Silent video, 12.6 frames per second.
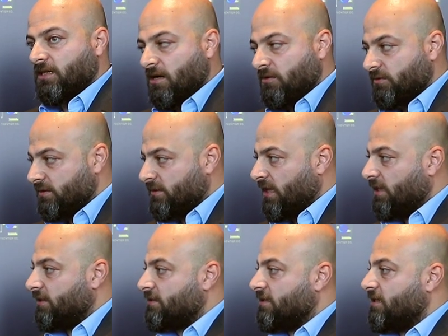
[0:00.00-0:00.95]
crowded
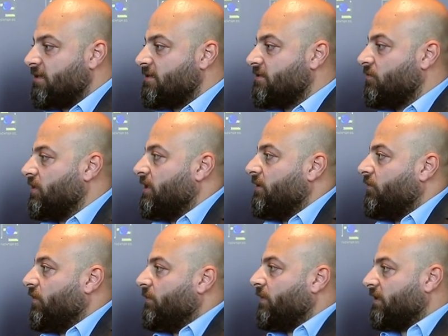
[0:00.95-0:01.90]
and there is we,
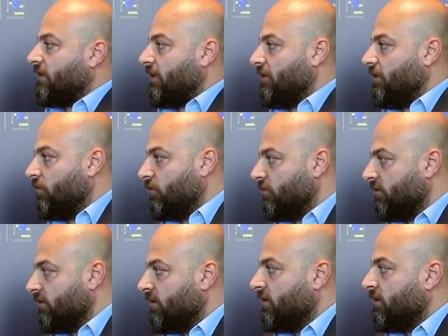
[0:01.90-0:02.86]
we meet a new
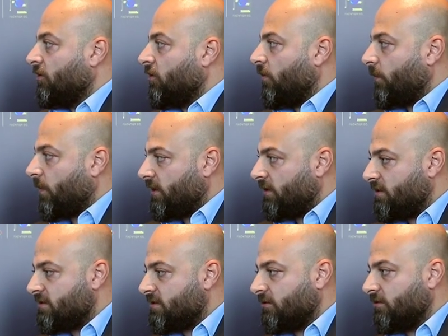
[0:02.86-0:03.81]

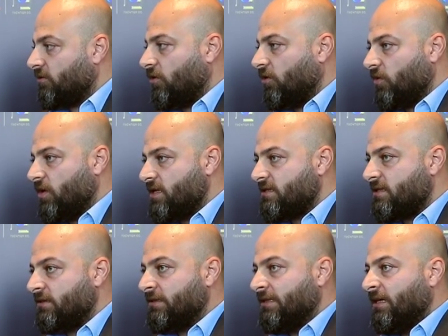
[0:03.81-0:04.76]
companies
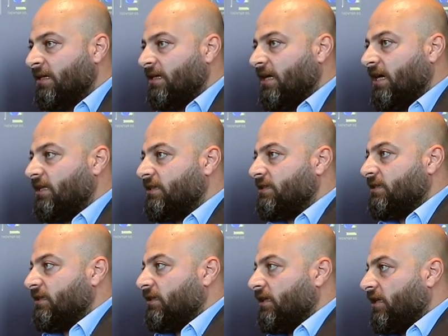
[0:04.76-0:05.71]
always and
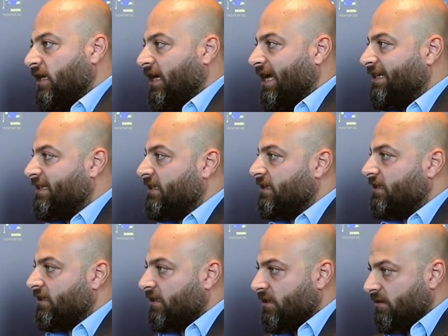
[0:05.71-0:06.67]
any
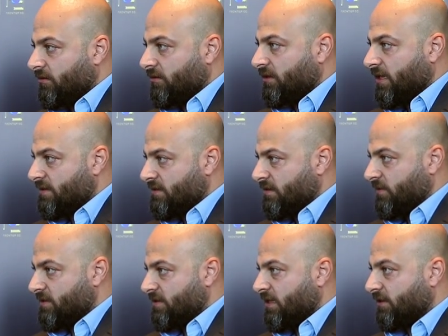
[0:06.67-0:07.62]

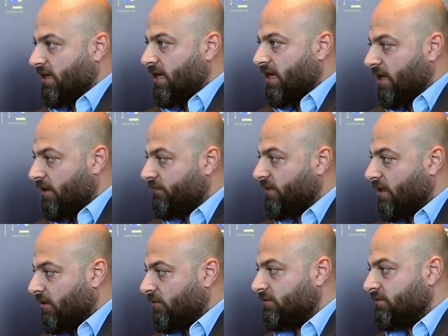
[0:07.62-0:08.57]
customer that I have
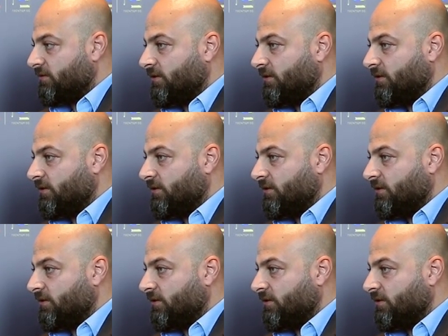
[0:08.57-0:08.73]
now,